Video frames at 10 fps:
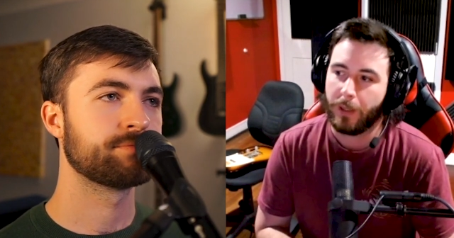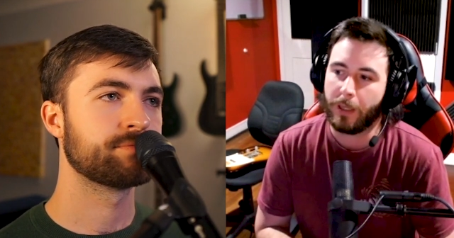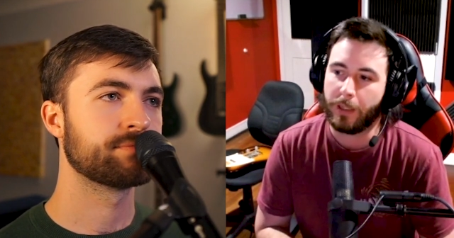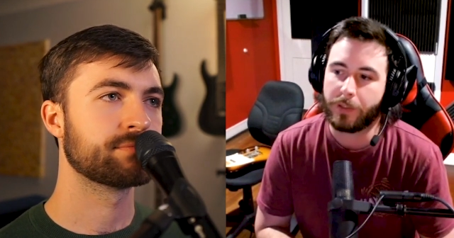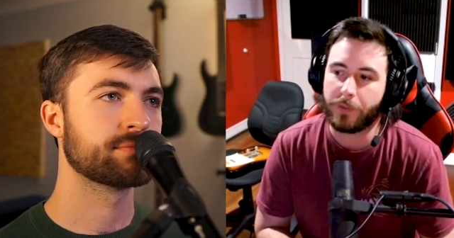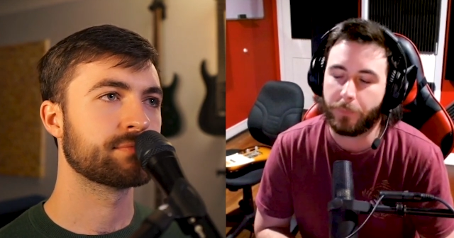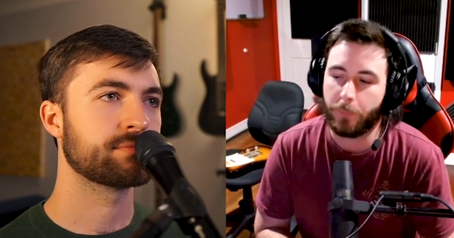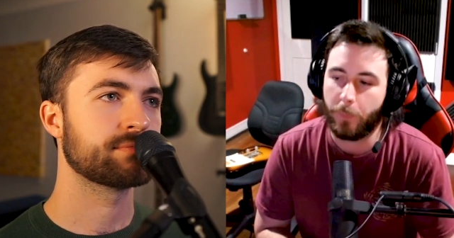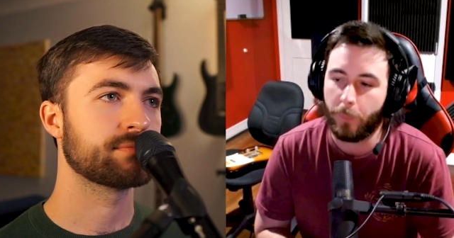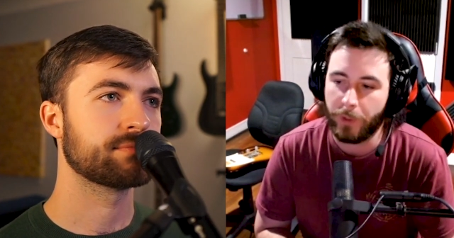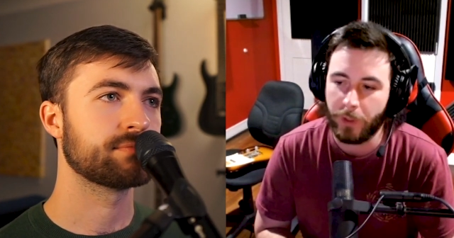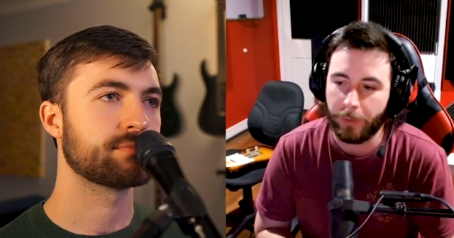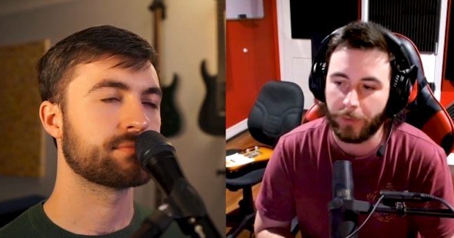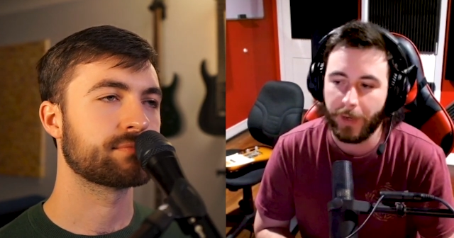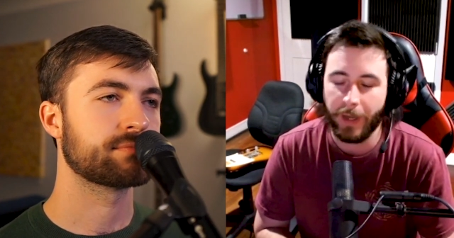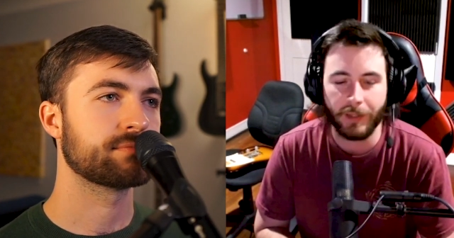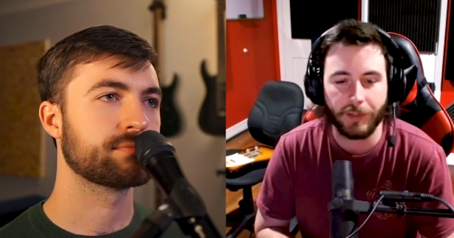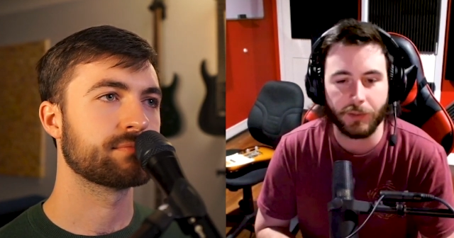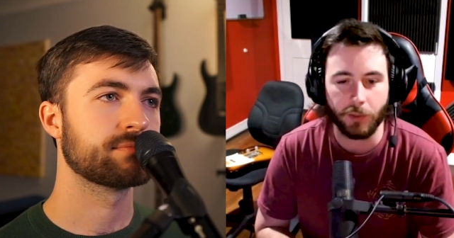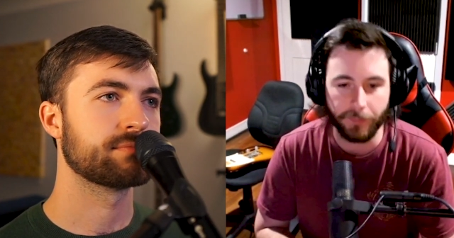Speaker 1: at least when you provide a
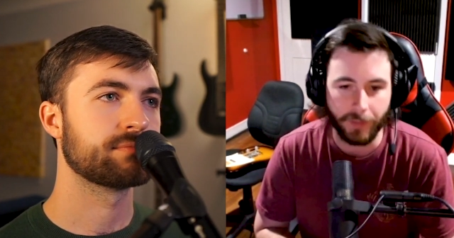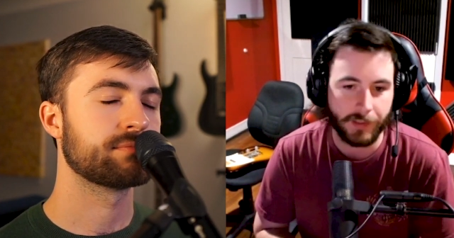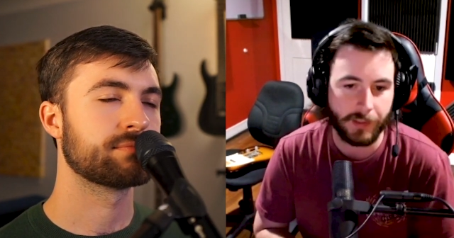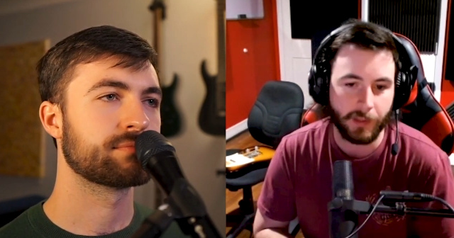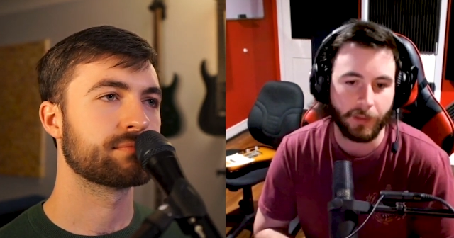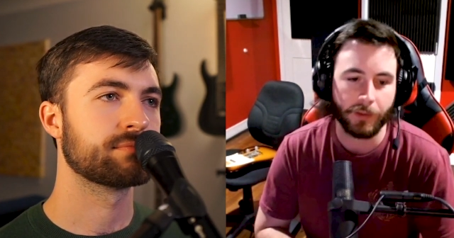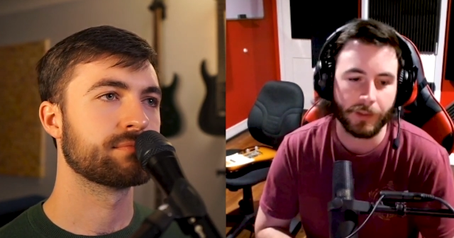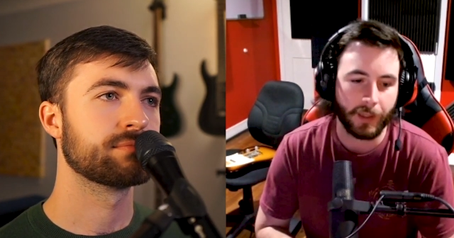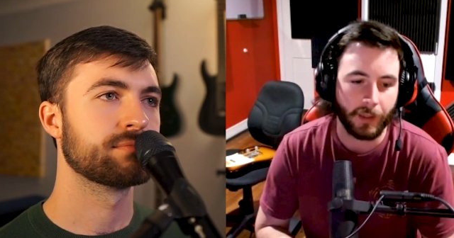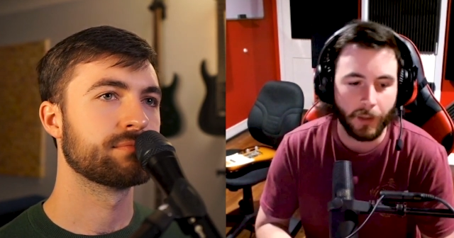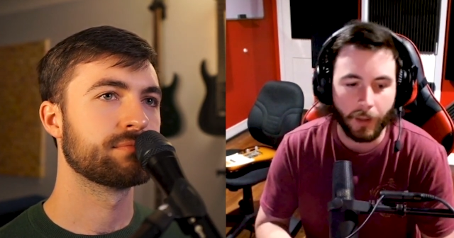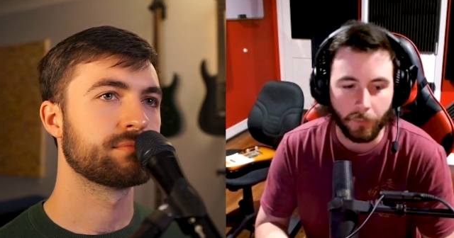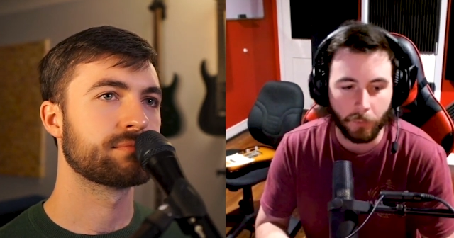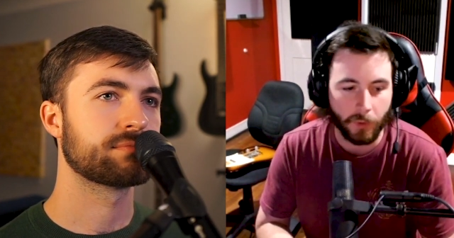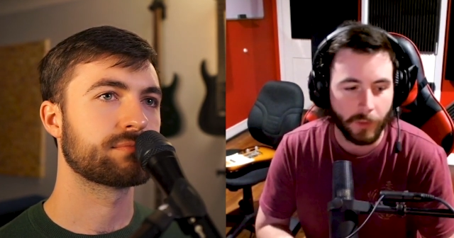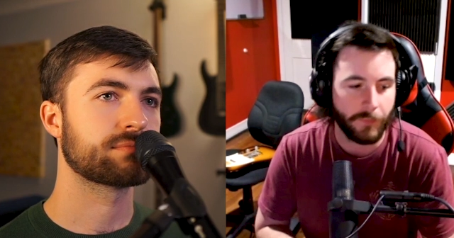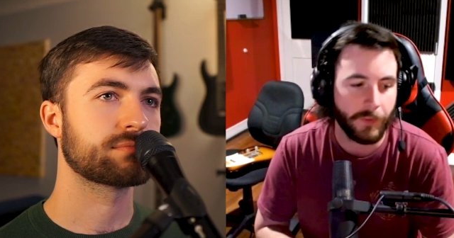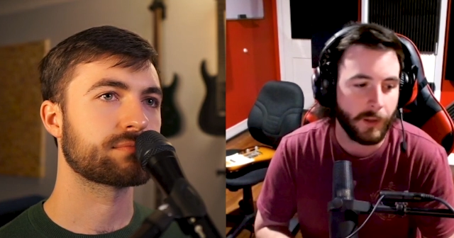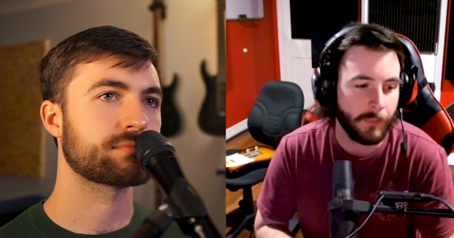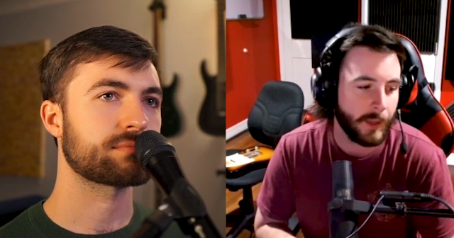service, you know, there's like a rule of
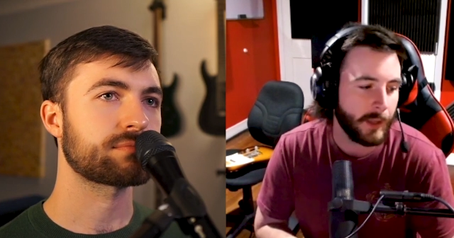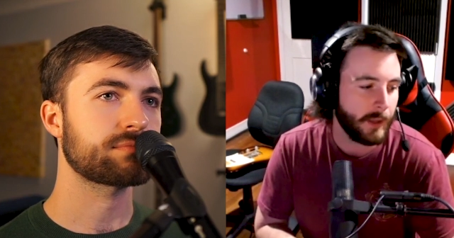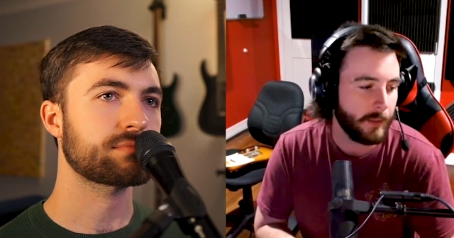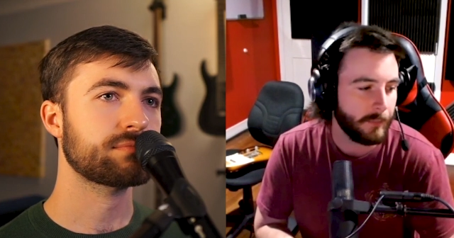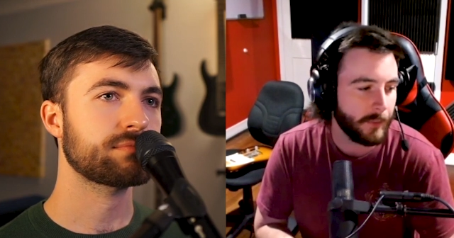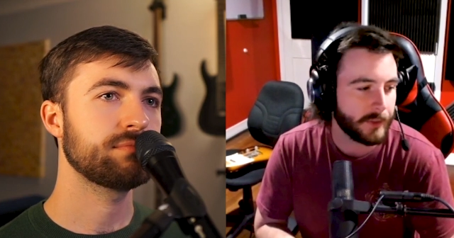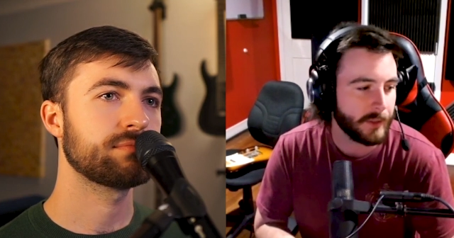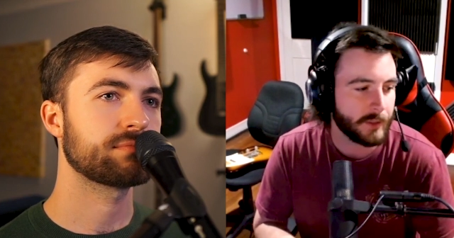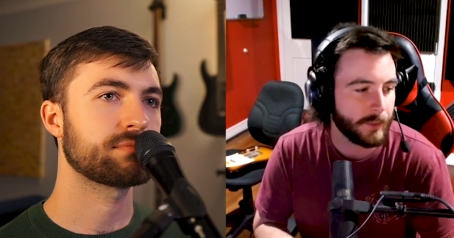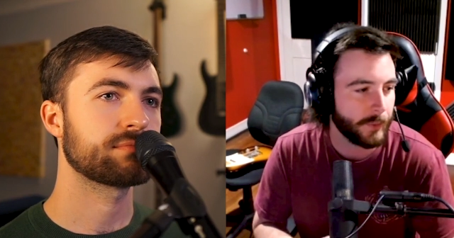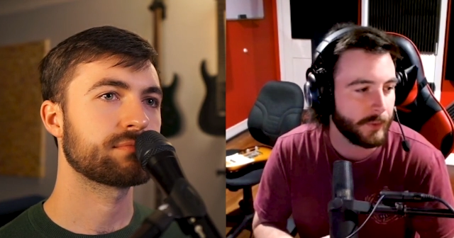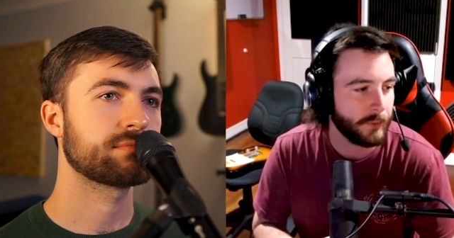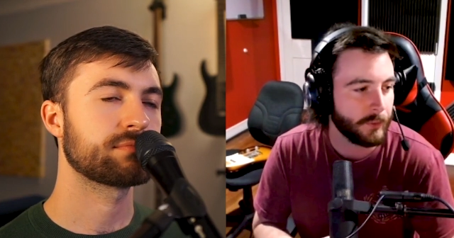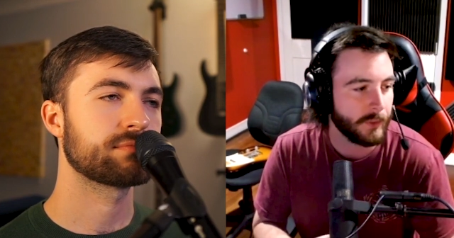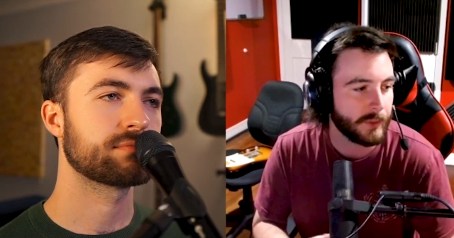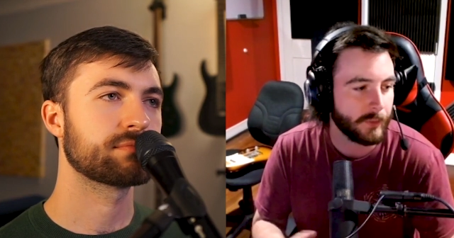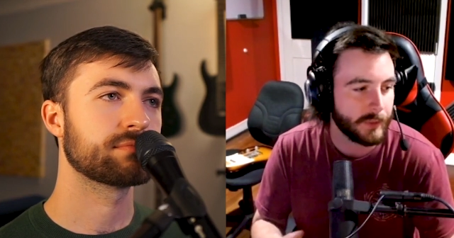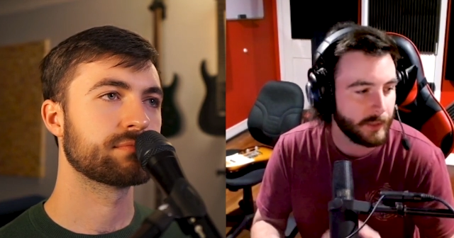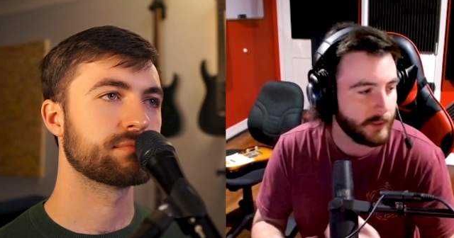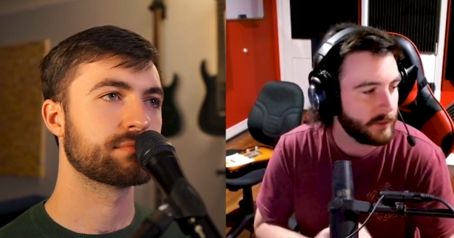thumb that most entrepreneurs will
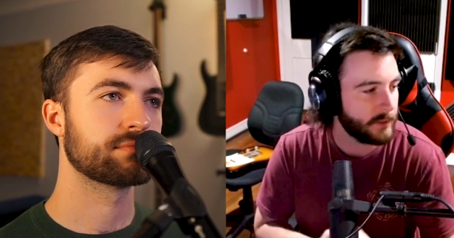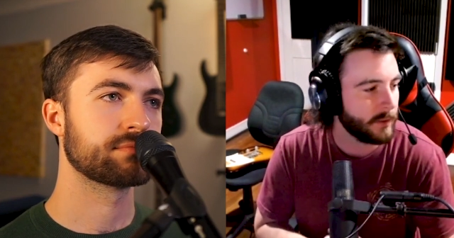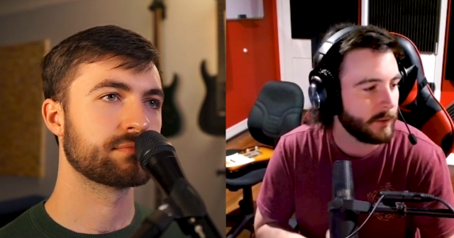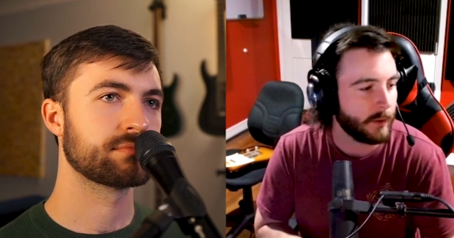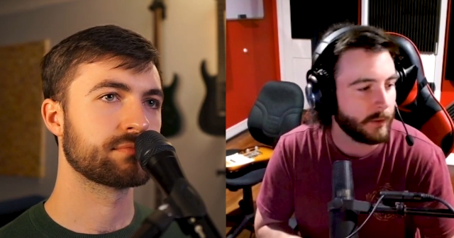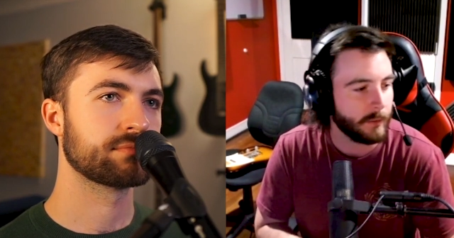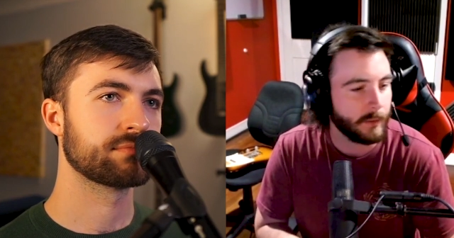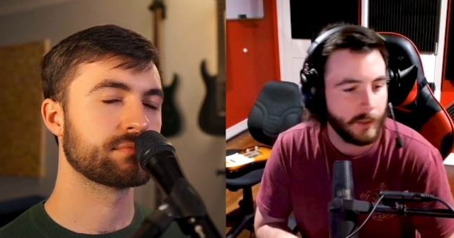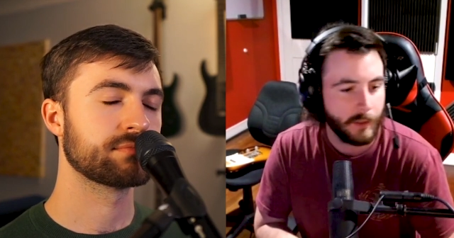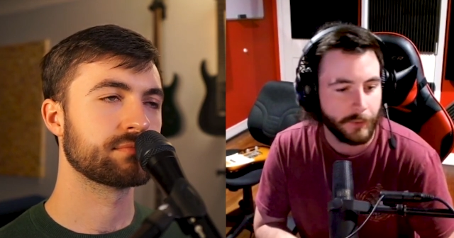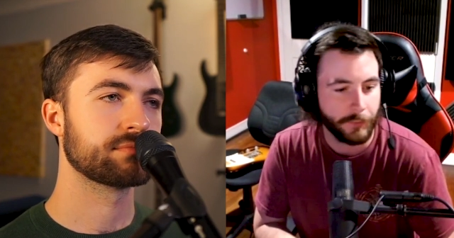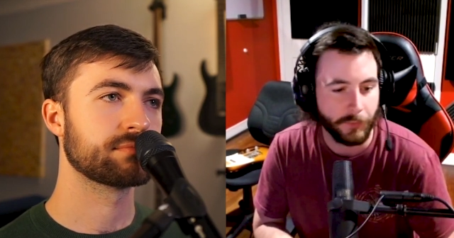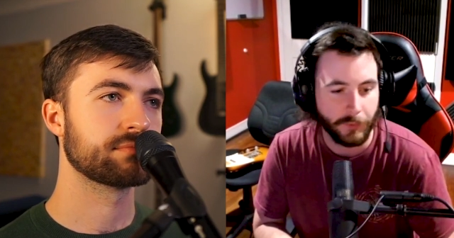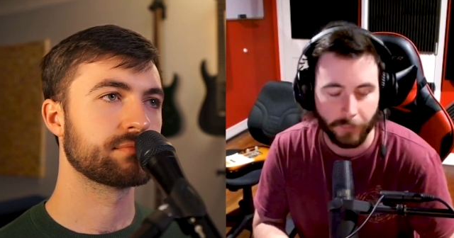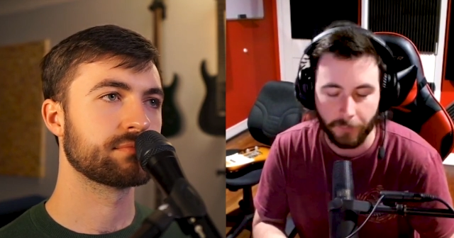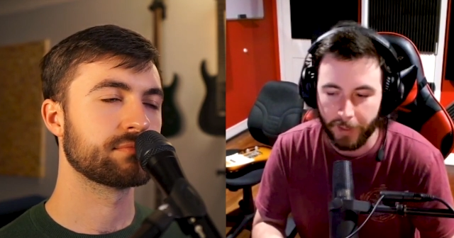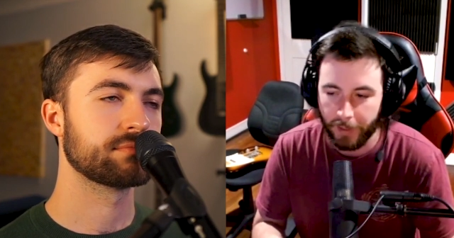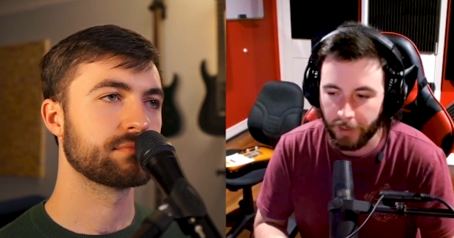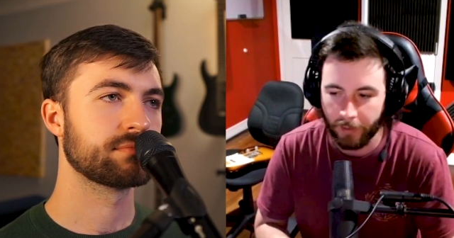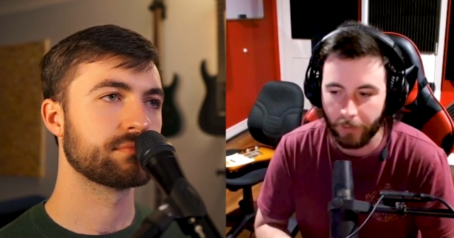tell you, or through your
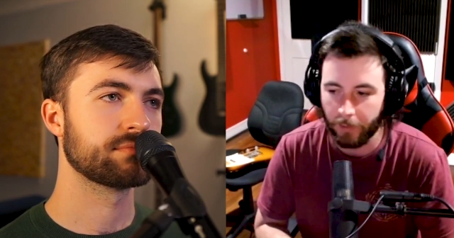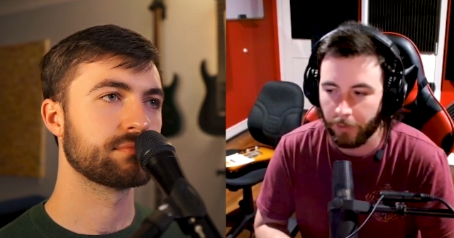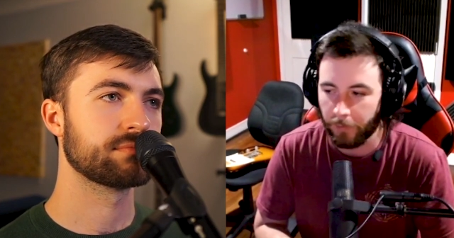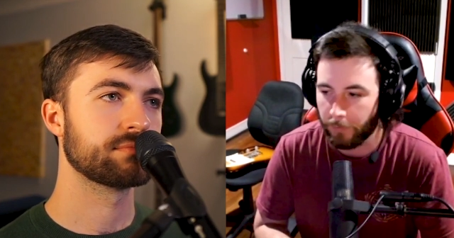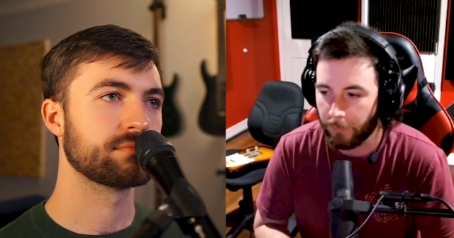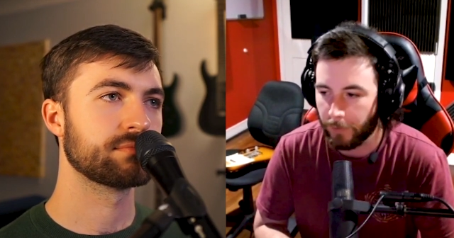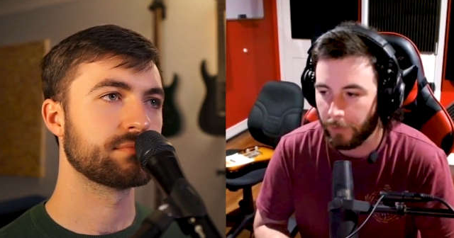reading, you know,